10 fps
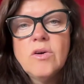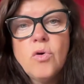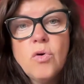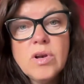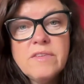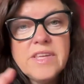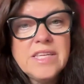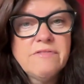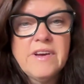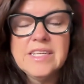All of
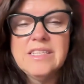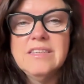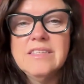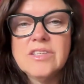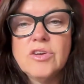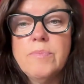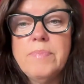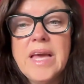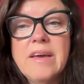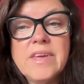these factors could
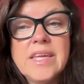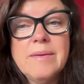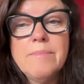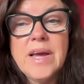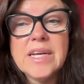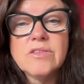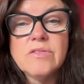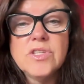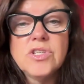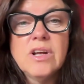be having an impact
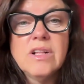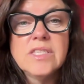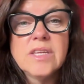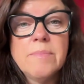on the child's